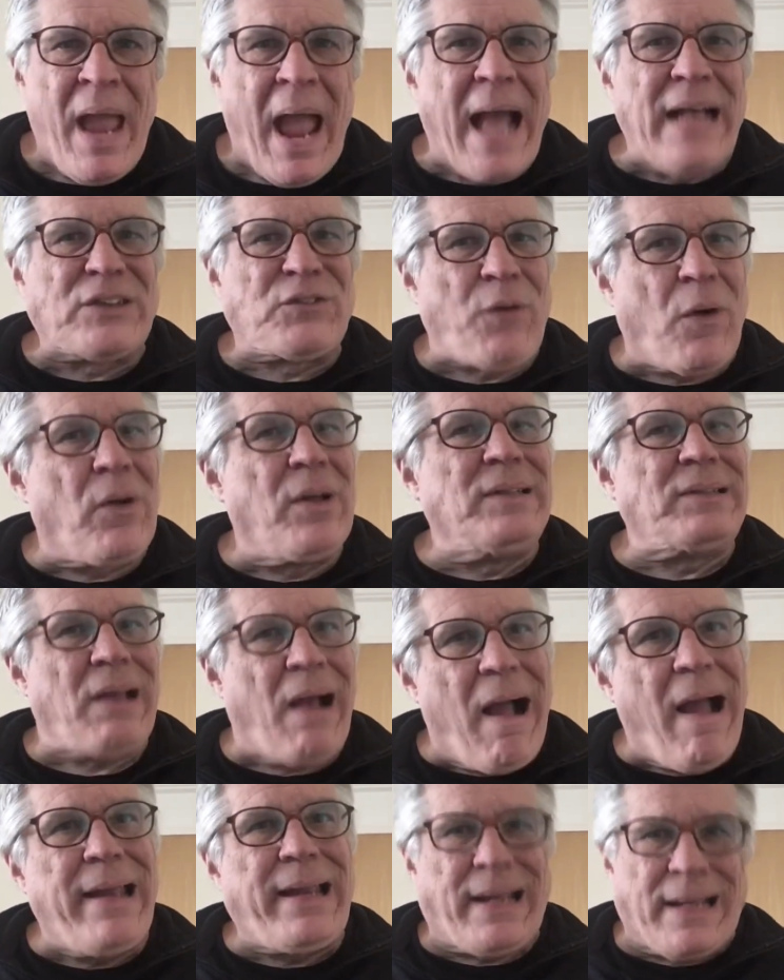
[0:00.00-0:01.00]
as far as
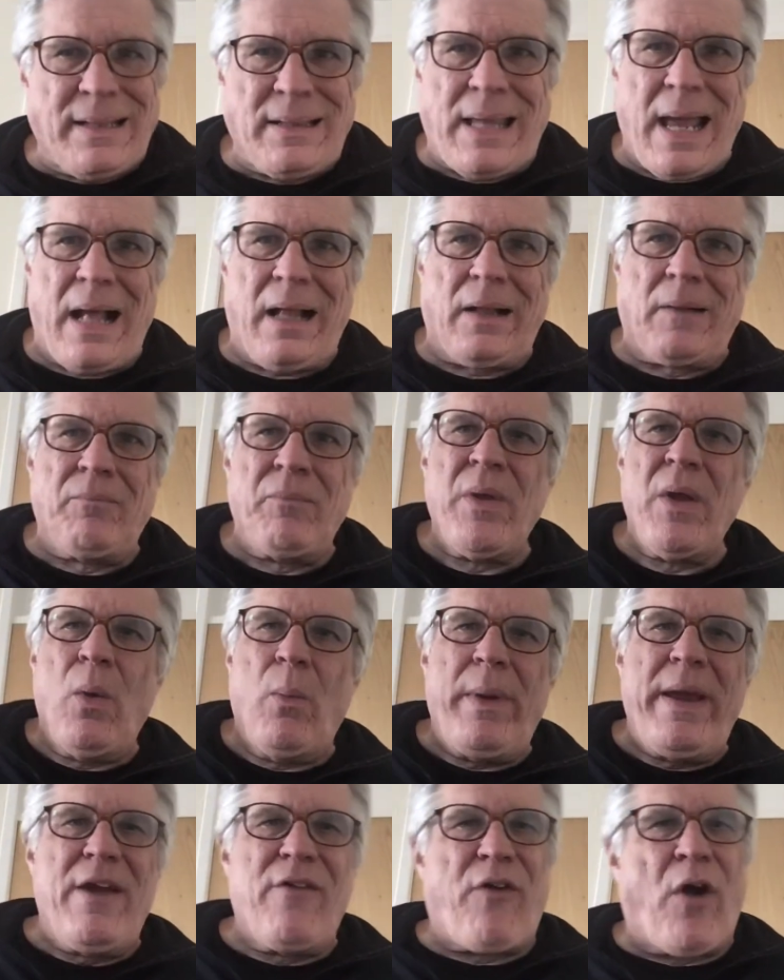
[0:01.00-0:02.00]
I can tell,
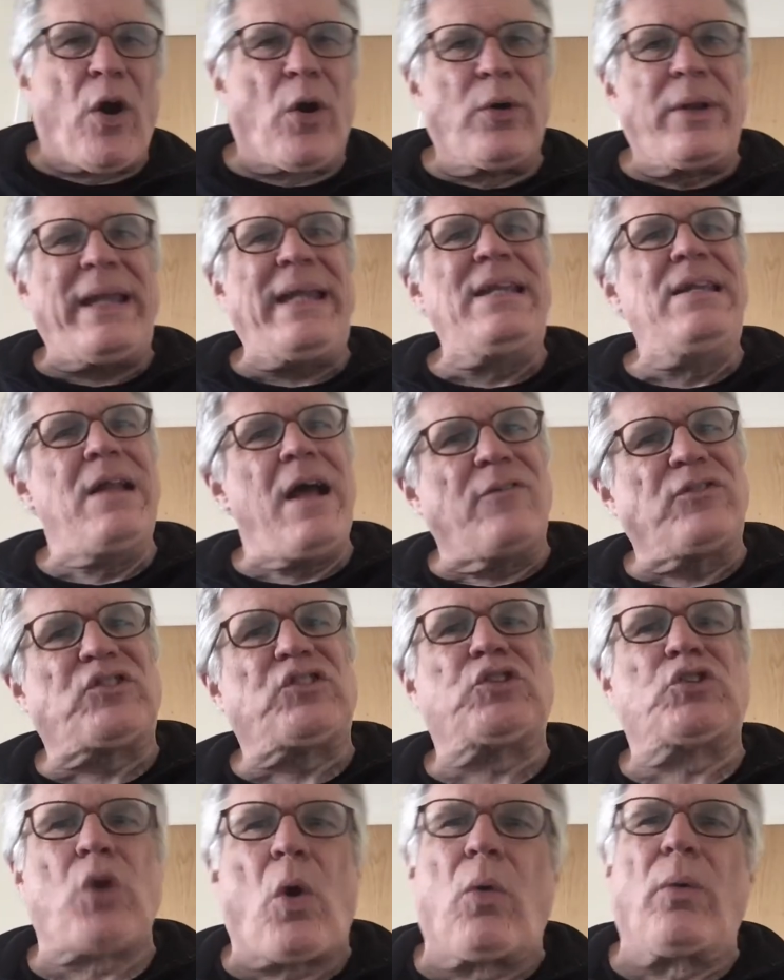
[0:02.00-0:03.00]
we have heard enough
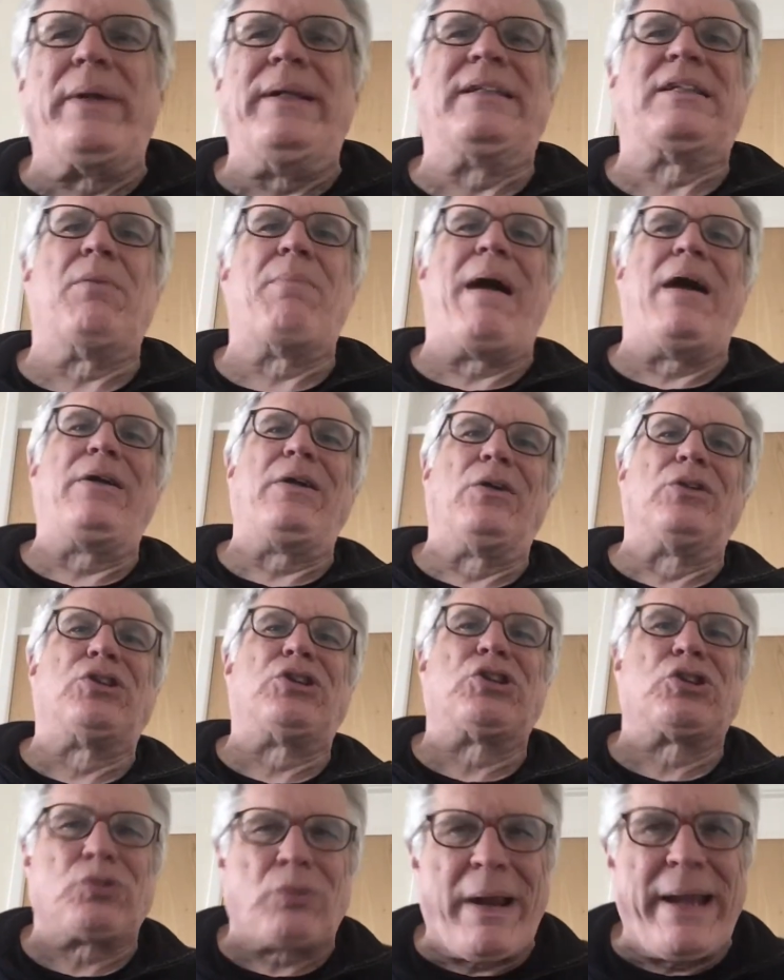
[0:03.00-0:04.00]
stories about your
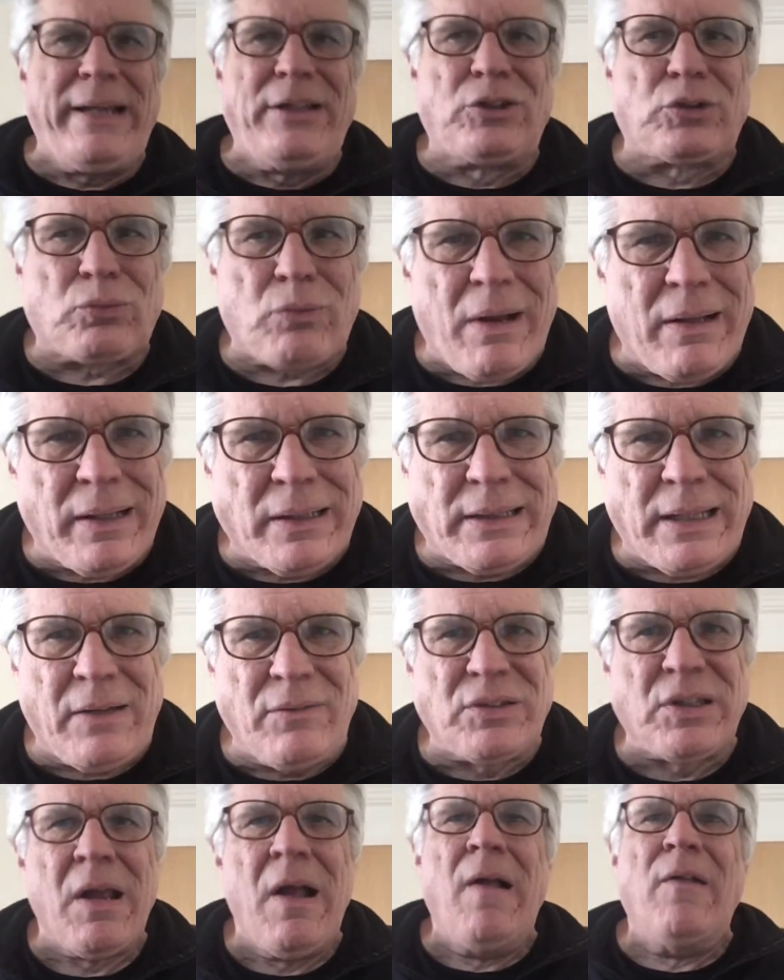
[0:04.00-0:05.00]
strange
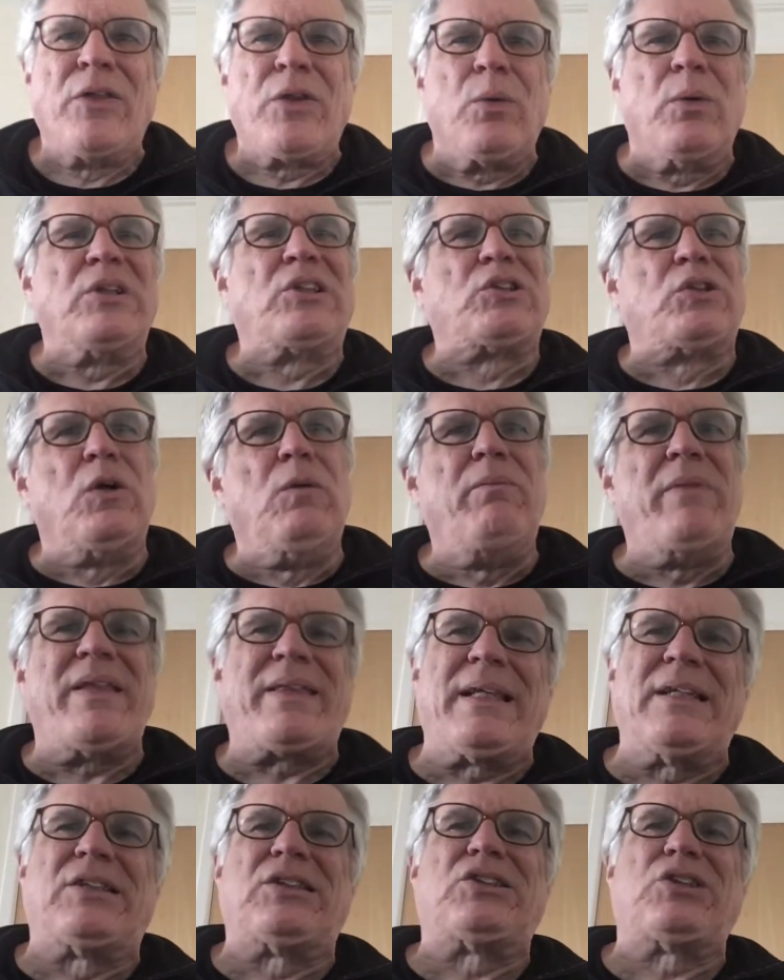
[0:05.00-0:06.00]
relatives to assume
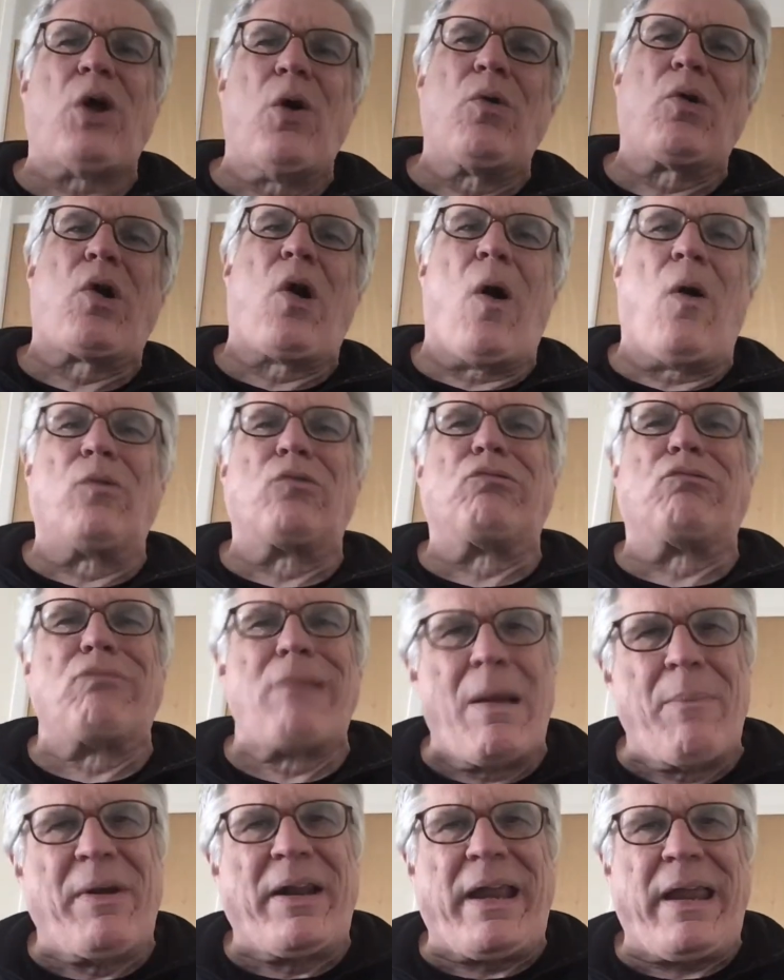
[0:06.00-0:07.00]
that this so-called
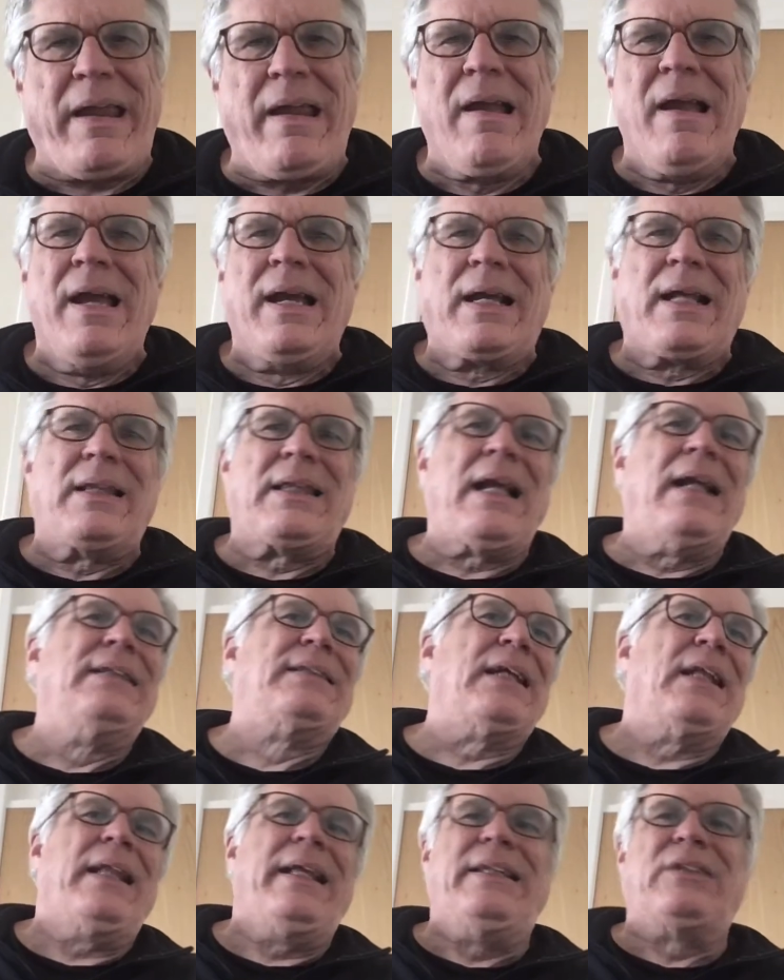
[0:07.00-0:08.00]
remedy
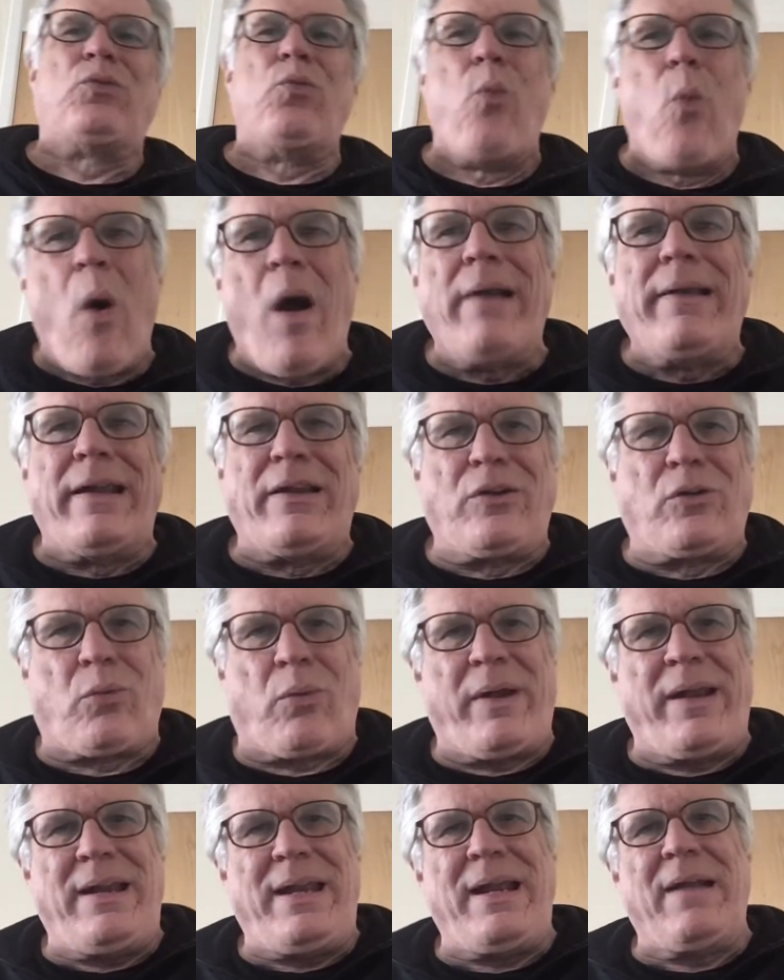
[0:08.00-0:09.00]
contains at least one
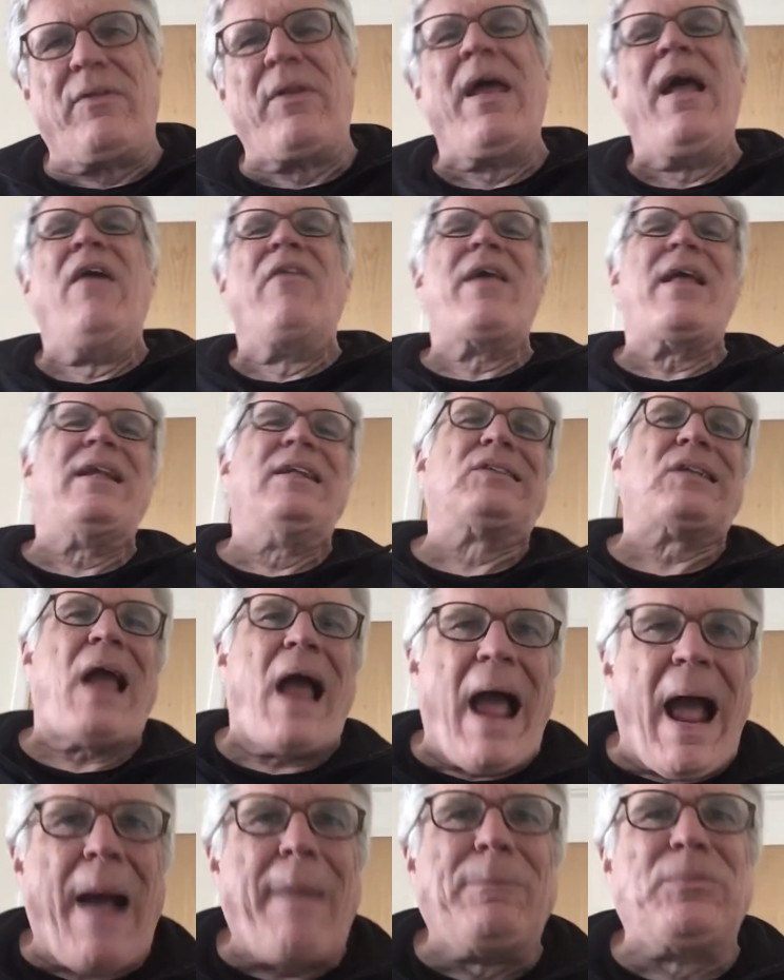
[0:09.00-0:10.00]
ingredient that is
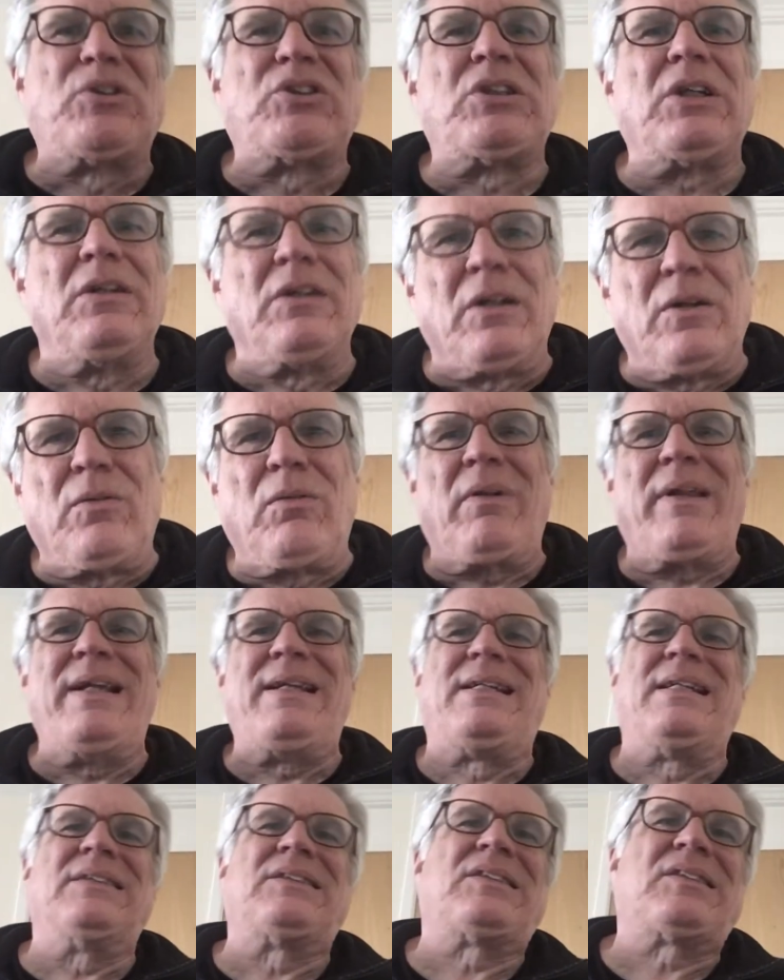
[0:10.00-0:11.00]
absolutely
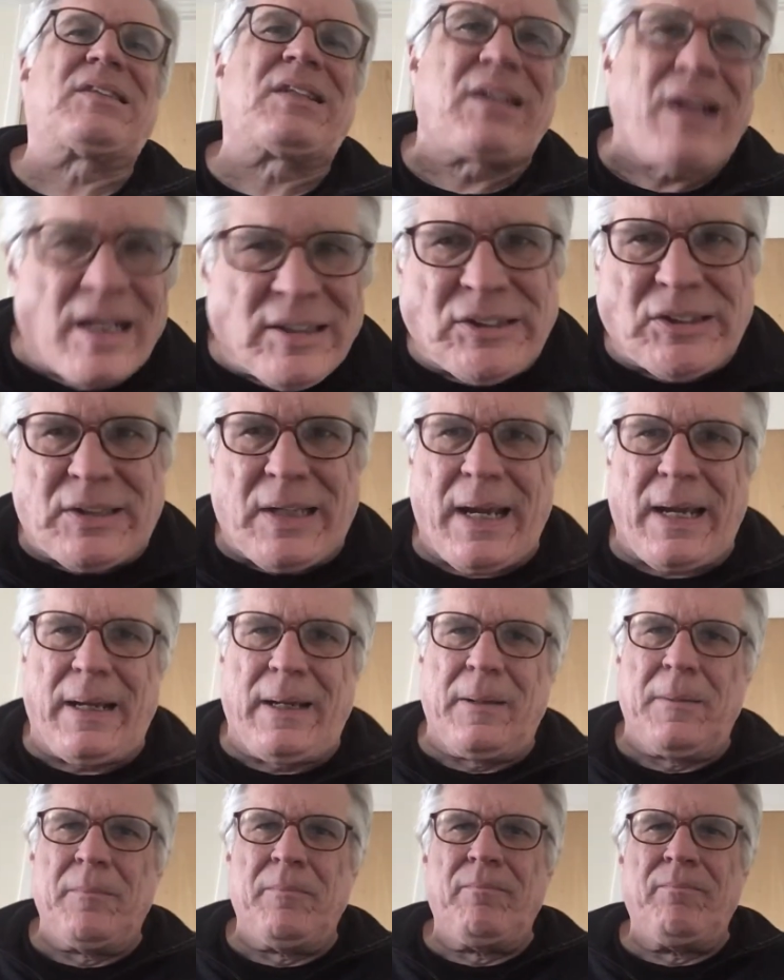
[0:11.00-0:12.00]

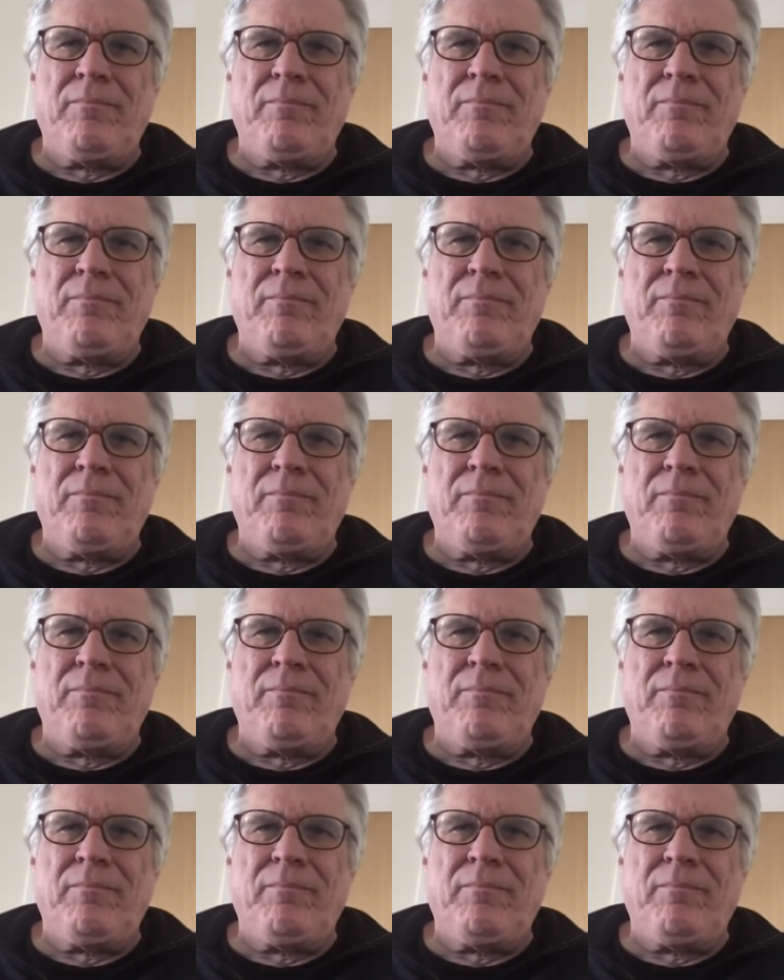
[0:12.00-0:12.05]
disgusting.